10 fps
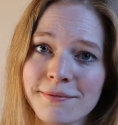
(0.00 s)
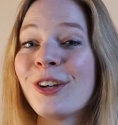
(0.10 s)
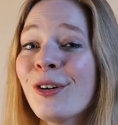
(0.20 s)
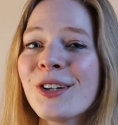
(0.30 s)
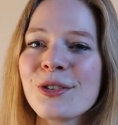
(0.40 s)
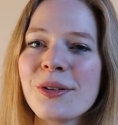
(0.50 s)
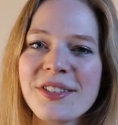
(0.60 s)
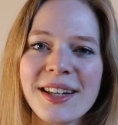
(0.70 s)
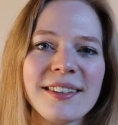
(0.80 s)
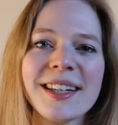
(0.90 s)
Your
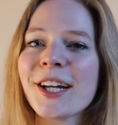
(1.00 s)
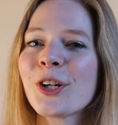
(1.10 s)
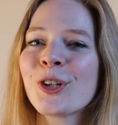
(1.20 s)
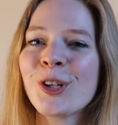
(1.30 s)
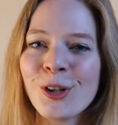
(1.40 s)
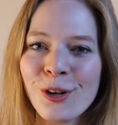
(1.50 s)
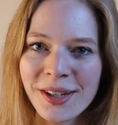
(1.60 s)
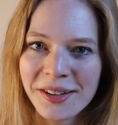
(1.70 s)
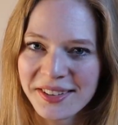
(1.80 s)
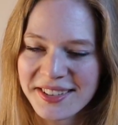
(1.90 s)
intuition is like a
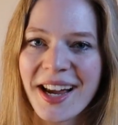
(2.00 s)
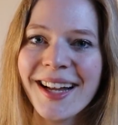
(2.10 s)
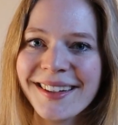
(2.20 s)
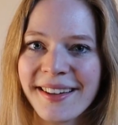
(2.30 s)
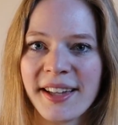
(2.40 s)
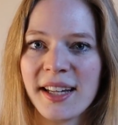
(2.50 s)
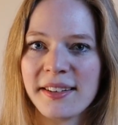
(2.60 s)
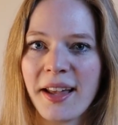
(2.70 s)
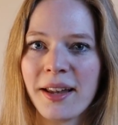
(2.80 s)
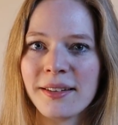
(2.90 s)
curious child in that
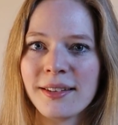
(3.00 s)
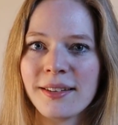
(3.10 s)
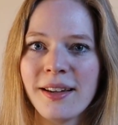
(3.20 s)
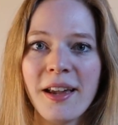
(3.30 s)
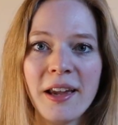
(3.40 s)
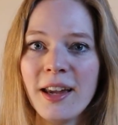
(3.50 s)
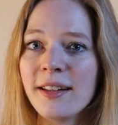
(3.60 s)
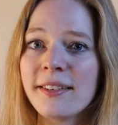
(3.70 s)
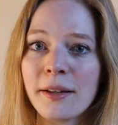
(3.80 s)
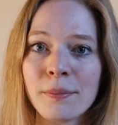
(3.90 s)
sense.
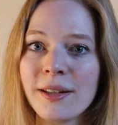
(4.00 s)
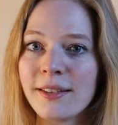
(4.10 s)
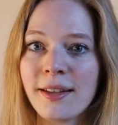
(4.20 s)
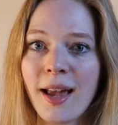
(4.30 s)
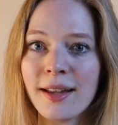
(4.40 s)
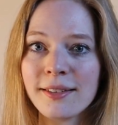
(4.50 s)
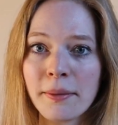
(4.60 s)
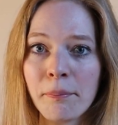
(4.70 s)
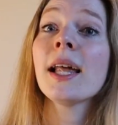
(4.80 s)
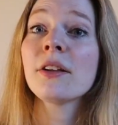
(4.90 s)
It simply says,
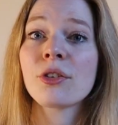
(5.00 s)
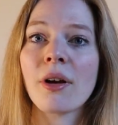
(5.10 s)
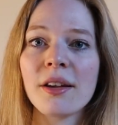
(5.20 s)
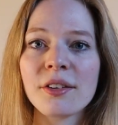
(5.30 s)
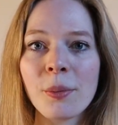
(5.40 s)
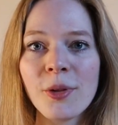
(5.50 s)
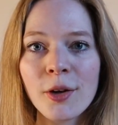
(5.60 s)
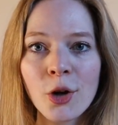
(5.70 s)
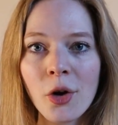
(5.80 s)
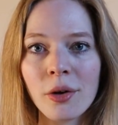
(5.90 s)
let's try
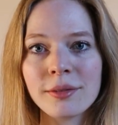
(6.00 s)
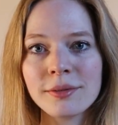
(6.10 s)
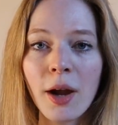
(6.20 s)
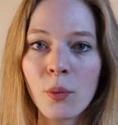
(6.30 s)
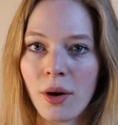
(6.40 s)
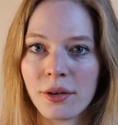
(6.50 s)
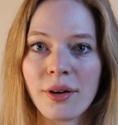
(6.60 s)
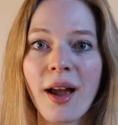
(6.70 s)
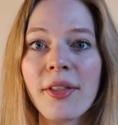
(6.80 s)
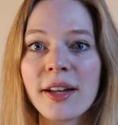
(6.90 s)
something new. I
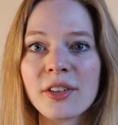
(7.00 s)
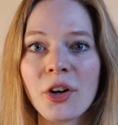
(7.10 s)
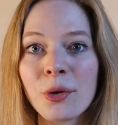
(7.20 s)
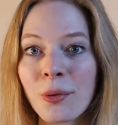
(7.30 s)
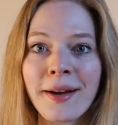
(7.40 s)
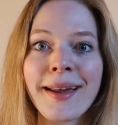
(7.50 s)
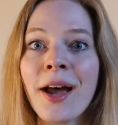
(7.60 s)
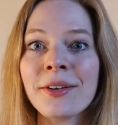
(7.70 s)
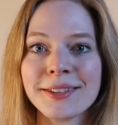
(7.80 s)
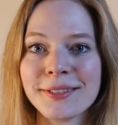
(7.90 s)
wonder how that's gonna work
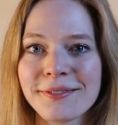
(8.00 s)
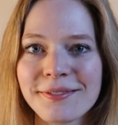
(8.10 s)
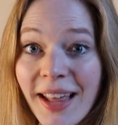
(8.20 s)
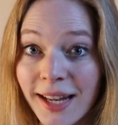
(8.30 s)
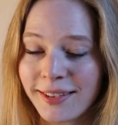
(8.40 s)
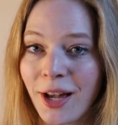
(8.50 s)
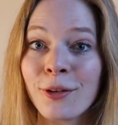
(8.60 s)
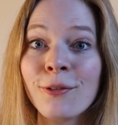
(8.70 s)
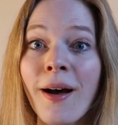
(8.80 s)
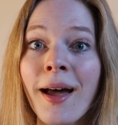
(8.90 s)
out. That
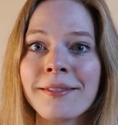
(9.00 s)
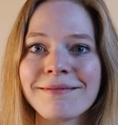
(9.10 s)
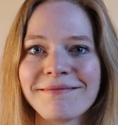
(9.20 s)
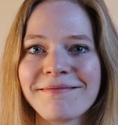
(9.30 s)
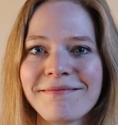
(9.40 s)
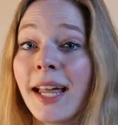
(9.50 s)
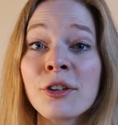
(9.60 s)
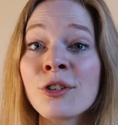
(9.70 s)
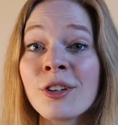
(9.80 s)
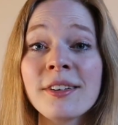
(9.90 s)
sounds fun.
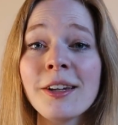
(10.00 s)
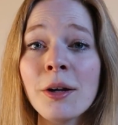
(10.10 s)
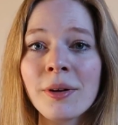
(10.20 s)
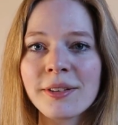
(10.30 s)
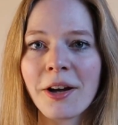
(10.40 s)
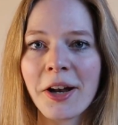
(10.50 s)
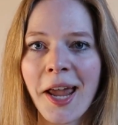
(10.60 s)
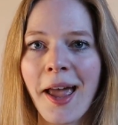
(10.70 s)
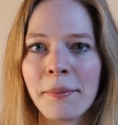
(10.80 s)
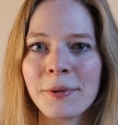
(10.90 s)
Let's just see what's gonna
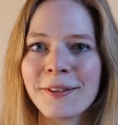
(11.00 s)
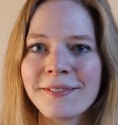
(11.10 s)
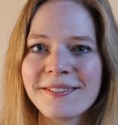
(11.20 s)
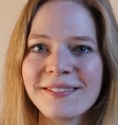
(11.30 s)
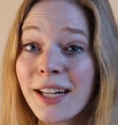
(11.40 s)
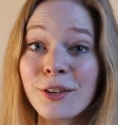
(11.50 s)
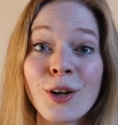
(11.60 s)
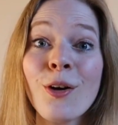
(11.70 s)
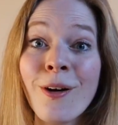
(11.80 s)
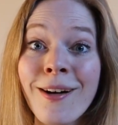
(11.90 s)
happen. Let's
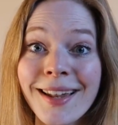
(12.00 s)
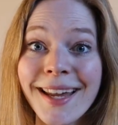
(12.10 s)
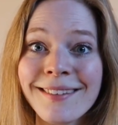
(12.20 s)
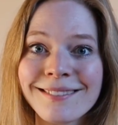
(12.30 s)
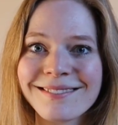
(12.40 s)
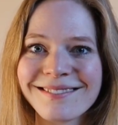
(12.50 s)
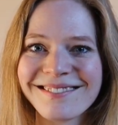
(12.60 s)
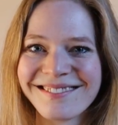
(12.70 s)
go all in.